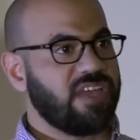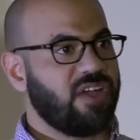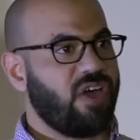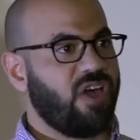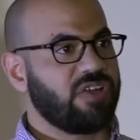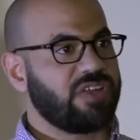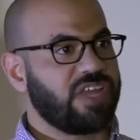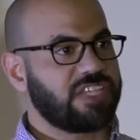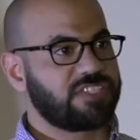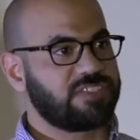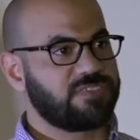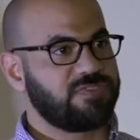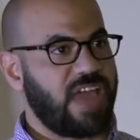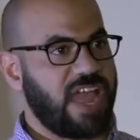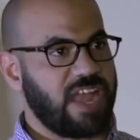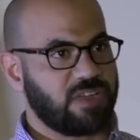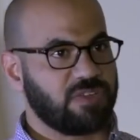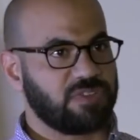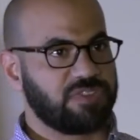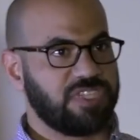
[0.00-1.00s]
on as
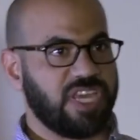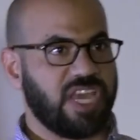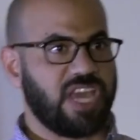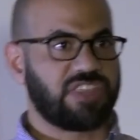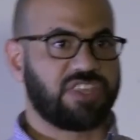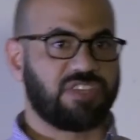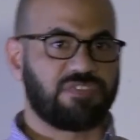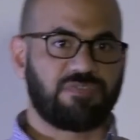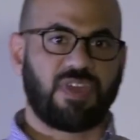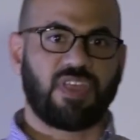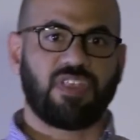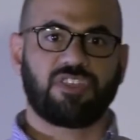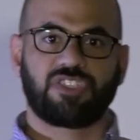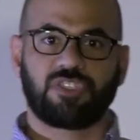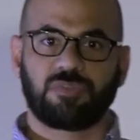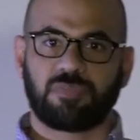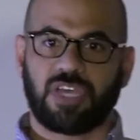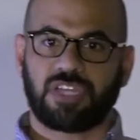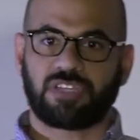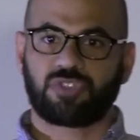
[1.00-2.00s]
faculty at the
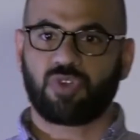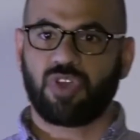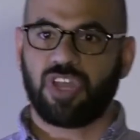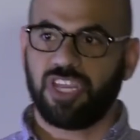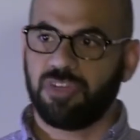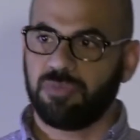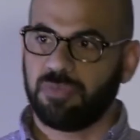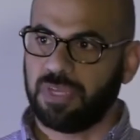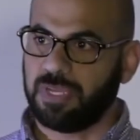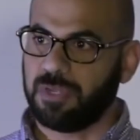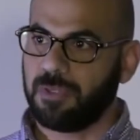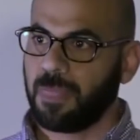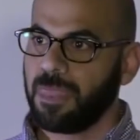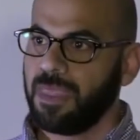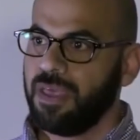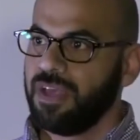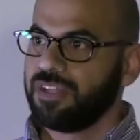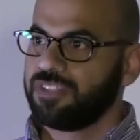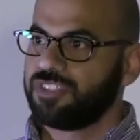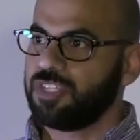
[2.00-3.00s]
fellowship that trained me
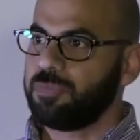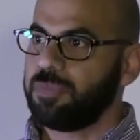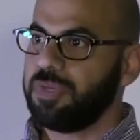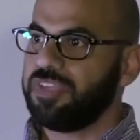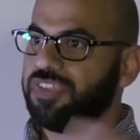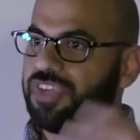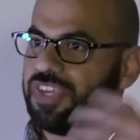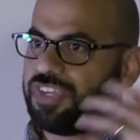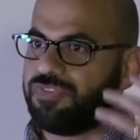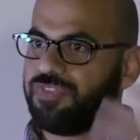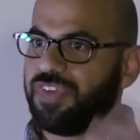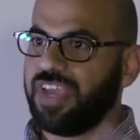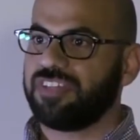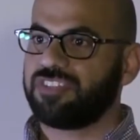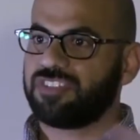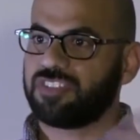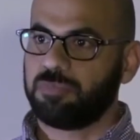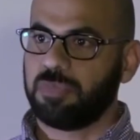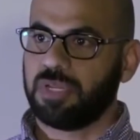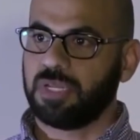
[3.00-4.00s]
to be the
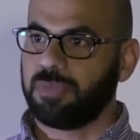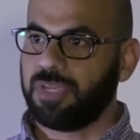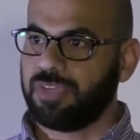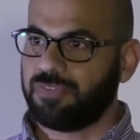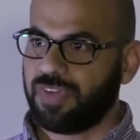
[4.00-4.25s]
advanced minimally